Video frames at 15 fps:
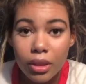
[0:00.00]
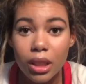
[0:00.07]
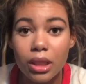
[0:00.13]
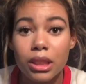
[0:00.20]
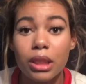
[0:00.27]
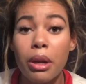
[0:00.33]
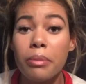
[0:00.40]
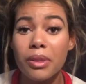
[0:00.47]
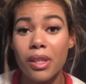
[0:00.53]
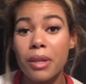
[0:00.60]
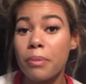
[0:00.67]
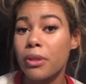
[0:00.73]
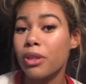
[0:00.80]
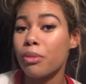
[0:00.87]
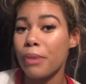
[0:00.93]
So I'm
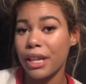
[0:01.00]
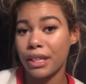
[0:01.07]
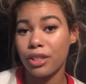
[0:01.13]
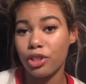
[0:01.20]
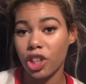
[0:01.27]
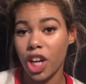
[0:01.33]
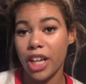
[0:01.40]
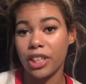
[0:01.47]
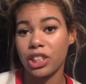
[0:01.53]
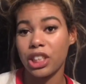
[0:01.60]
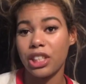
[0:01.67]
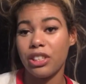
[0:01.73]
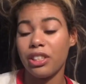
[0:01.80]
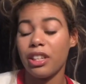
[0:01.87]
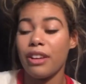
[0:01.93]
sleeping through my
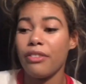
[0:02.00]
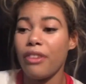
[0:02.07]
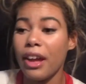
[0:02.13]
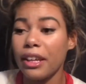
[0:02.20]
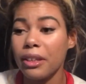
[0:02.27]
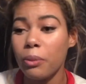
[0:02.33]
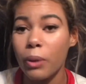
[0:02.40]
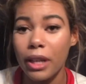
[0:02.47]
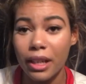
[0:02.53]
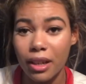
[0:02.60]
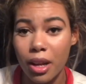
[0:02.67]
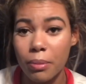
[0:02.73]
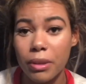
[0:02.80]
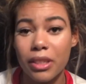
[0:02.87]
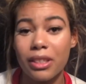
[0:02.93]
contractions, and I finally wake
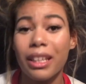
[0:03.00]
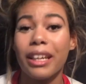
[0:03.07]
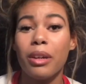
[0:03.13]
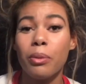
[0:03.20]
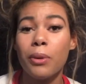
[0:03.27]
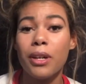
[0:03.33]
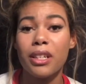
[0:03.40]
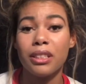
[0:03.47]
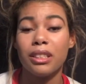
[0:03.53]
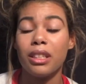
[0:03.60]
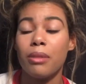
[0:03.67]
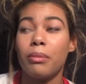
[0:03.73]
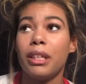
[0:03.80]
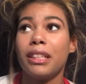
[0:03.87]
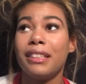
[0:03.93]
up because they get worse, and
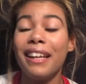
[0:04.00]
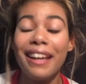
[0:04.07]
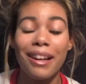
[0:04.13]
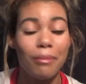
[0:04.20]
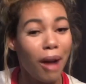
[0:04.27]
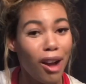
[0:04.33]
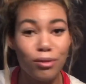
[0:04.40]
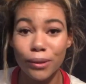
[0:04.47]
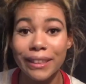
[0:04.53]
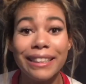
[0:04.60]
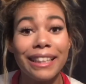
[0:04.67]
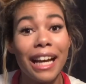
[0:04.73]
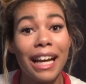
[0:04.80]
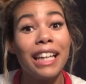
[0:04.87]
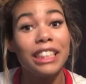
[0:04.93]
I'm like, damn, I really
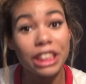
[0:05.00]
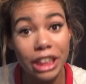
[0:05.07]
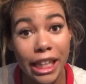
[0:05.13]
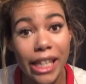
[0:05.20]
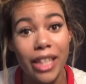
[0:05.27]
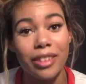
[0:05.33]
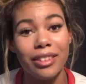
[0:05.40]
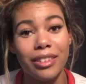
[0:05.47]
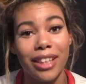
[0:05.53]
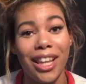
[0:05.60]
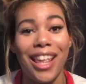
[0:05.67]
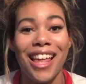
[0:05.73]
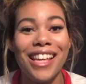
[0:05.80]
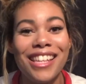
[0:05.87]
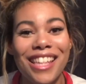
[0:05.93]
got
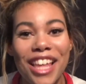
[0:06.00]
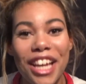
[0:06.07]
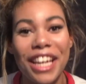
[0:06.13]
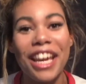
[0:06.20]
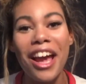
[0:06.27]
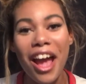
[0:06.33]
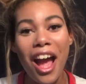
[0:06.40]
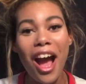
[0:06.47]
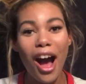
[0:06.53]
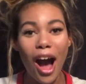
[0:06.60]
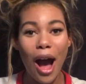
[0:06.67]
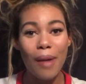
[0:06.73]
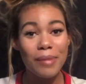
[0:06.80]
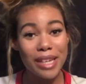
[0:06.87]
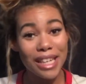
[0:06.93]
like,
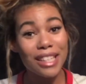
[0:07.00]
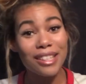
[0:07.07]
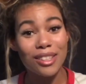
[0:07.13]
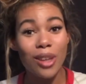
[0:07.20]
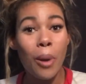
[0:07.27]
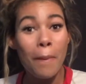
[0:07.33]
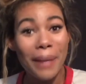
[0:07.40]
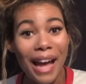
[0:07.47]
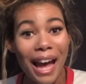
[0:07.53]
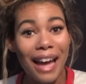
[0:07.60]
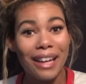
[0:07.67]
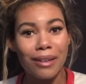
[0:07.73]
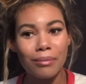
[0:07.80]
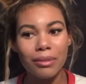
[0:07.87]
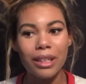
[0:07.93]
I'm getting so
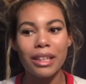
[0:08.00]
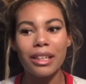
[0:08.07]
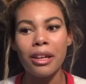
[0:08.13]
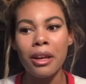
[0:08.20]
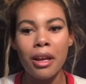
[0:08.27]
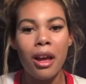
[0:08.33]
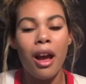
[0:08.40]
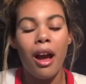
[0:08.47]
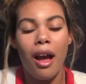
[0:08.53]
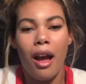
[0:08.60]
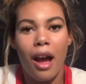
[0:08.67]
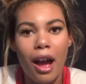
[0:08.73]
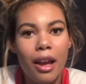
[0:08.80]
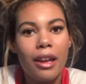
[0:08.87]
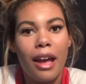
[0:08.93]
mad. I'm like,
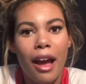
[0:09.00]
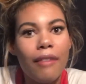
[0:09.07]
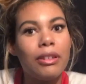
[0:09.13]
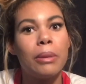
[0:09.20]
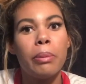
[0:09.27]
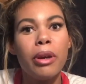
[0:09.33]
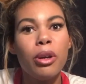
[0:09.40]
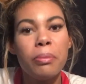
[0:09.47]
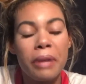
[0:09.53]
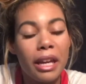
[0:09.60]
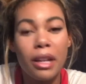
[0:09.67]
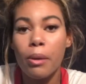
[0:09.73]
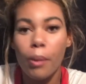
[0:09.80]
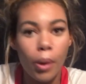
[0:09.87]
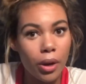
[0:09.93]
I have to poop
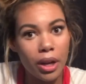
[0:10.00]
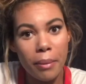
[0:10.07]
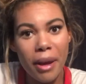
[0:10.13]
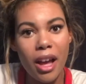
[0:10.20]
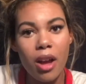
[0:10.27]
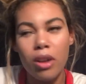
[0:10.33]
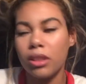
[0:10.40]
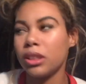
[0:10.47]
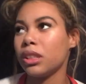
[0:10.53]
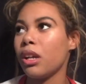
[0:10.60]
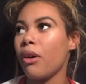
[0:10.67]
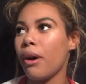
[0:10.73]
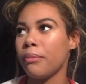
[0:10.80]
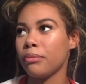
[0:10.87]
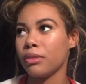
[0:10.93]
and it won't come out.
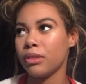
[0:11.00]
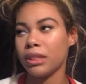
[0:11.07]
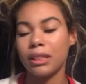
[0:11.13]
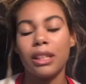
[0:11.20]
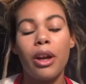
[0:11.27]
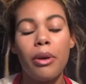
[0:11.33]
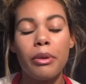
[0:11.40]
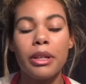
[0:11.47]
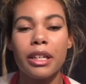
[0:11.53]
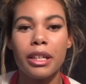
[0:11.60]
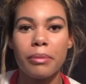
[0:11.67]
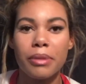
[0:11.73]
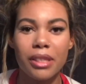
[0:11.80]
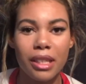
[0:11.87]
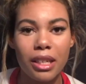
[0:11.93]
So I'm just going, and
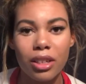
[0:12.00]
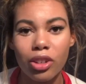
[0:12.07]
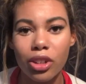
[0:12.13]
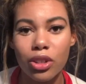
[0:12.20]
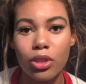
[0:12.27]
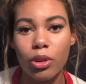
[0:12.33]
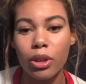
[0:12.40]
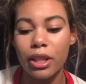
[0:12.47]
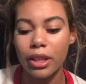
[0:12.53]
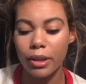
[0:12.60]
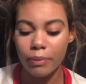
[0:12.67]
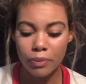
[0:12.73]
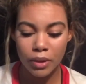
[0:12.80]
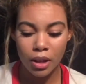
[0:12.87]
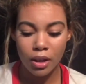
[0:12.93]
I'm sitting on the
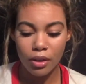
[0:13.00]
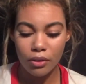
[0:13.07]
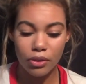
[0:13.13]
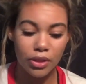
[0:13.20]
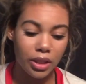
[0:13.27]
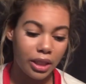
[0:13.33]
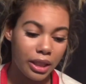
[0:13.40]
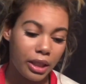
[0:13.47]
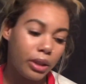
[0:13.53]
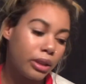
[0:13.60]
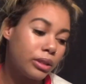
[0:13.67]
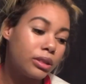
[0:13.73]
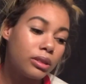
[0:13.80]
toilet for like